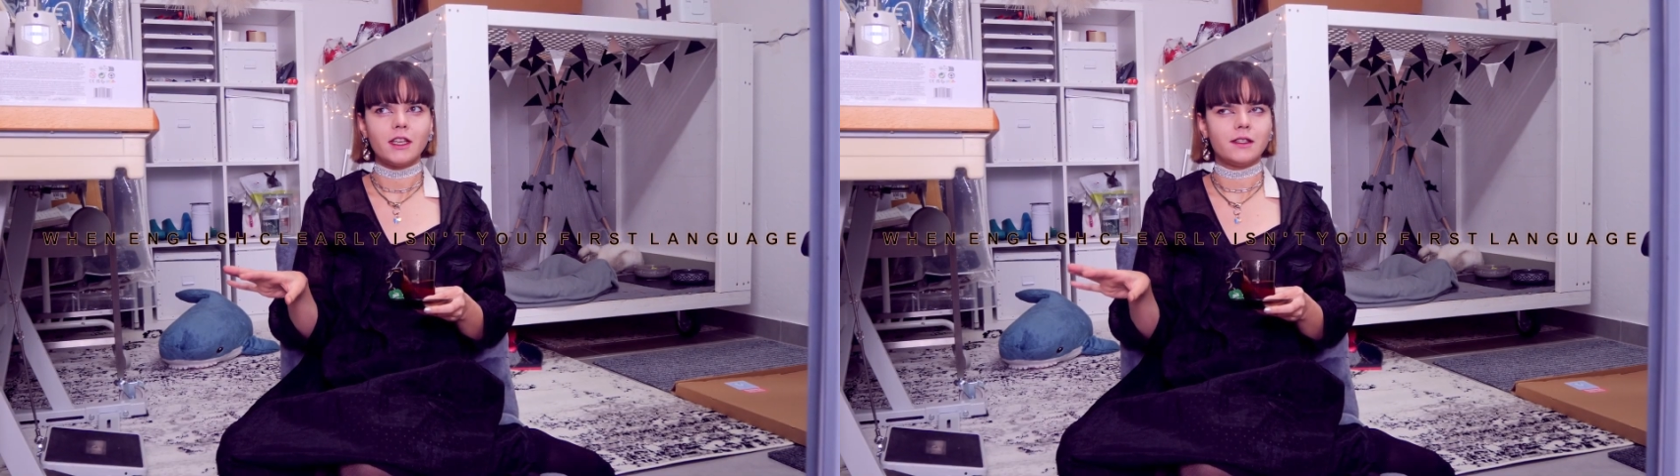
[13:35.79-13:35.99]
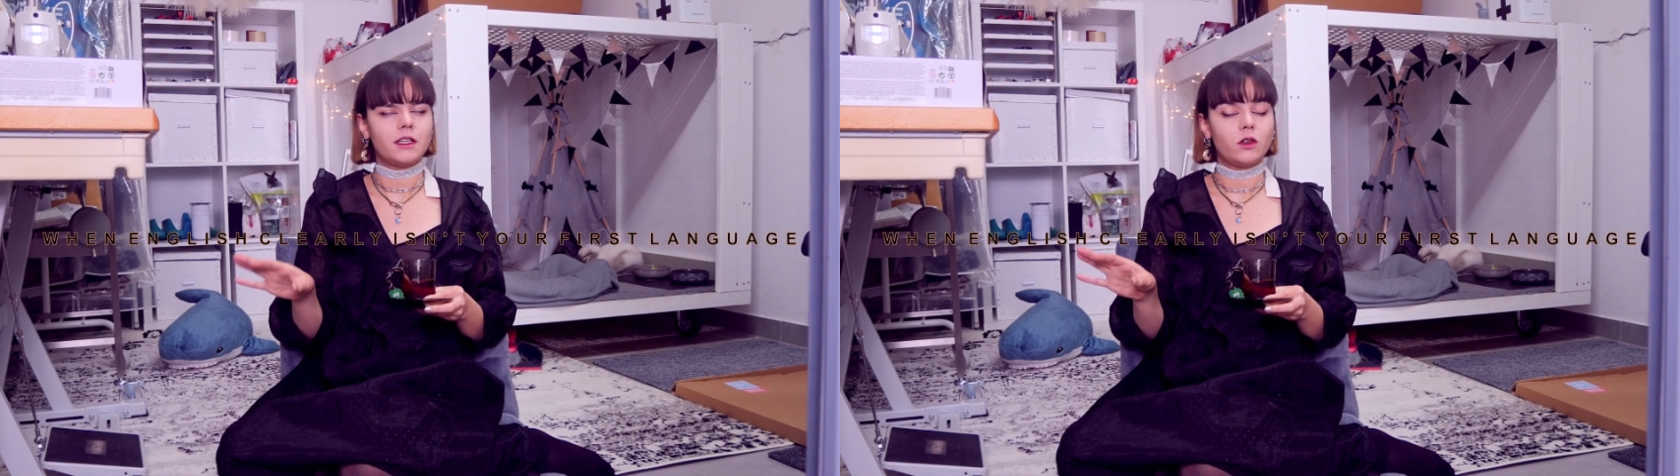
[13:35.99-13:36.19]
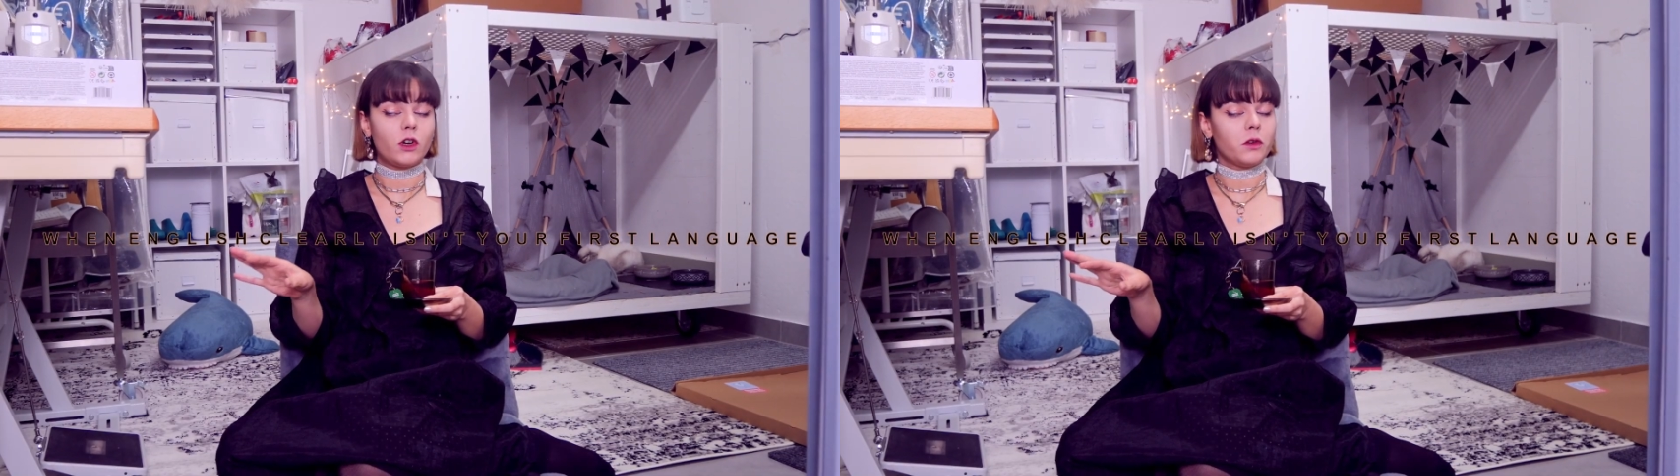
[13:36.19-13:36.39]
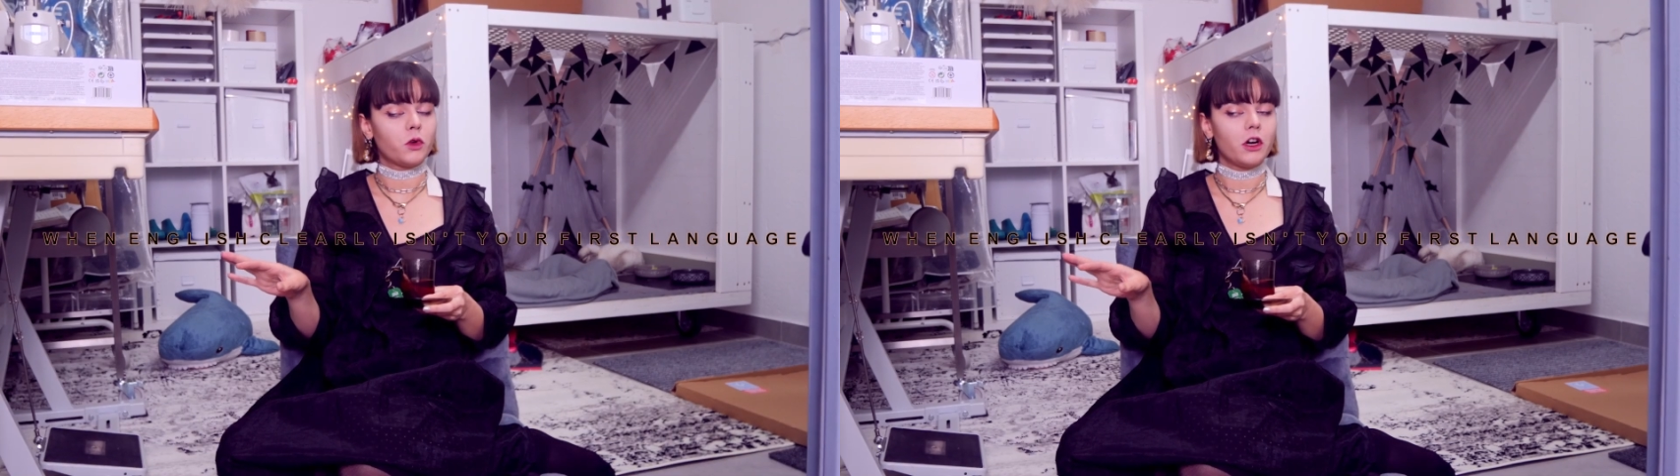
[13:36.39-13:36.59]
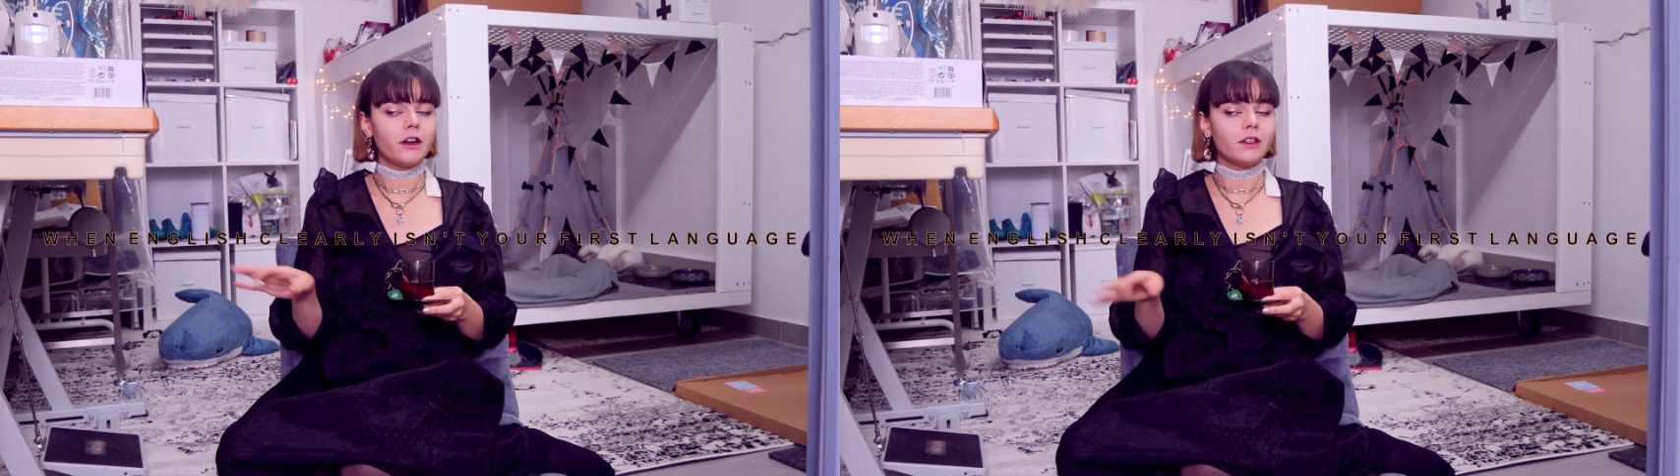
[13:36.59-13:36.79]
Is that the right
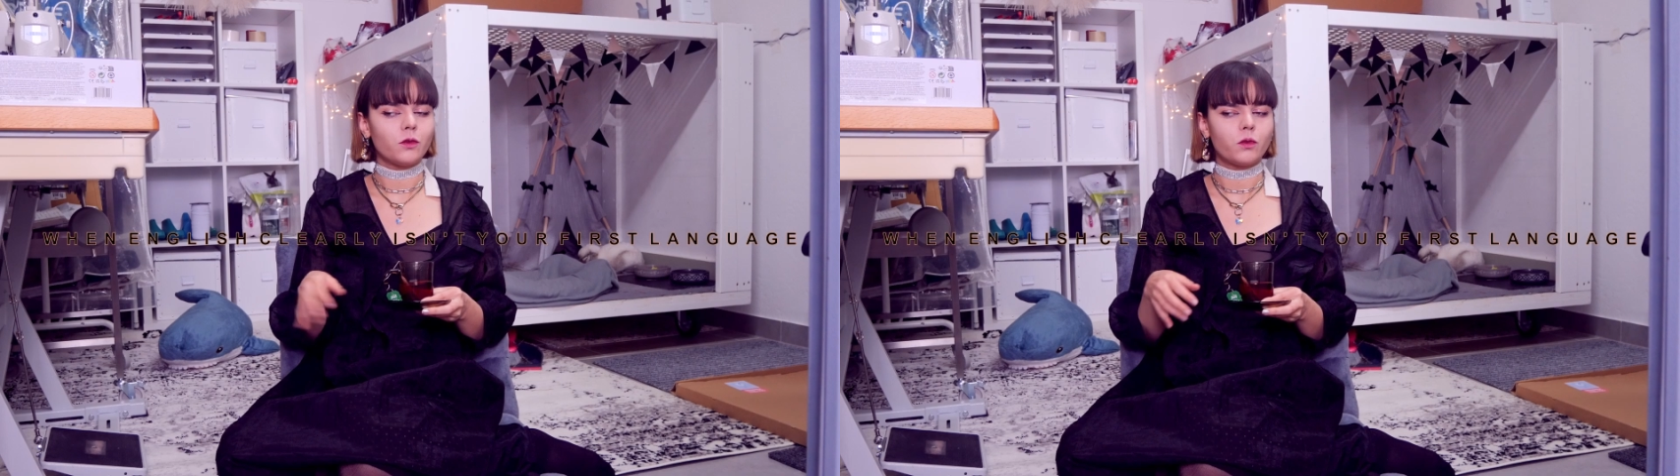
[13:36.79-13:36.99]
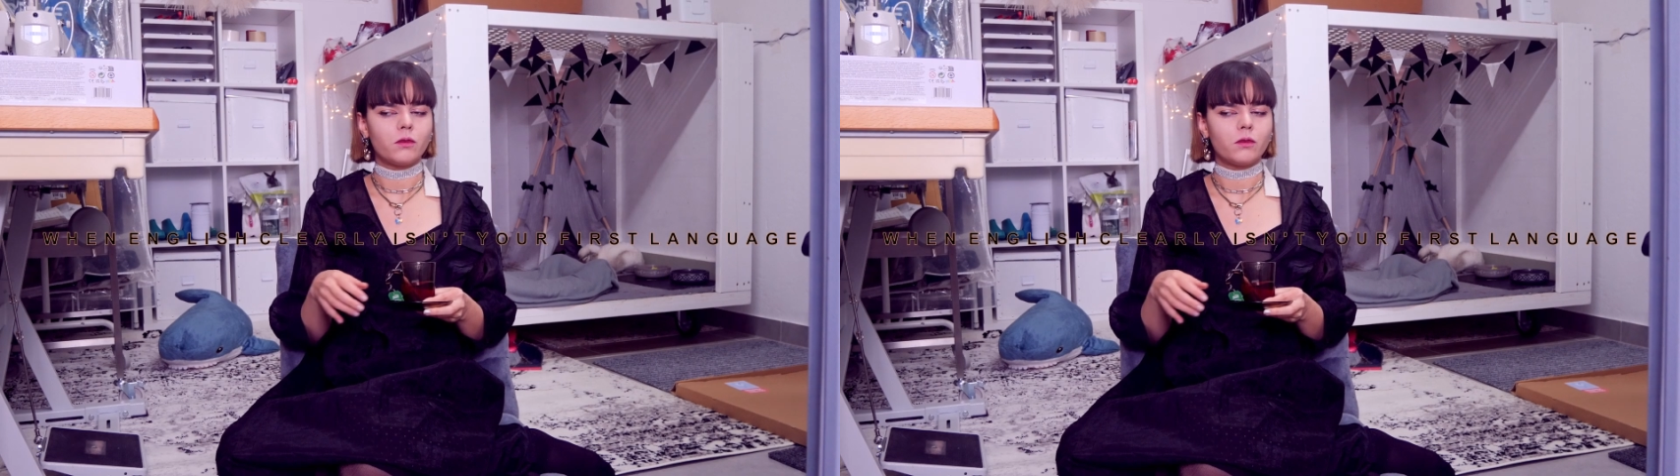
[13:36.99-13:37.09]
word?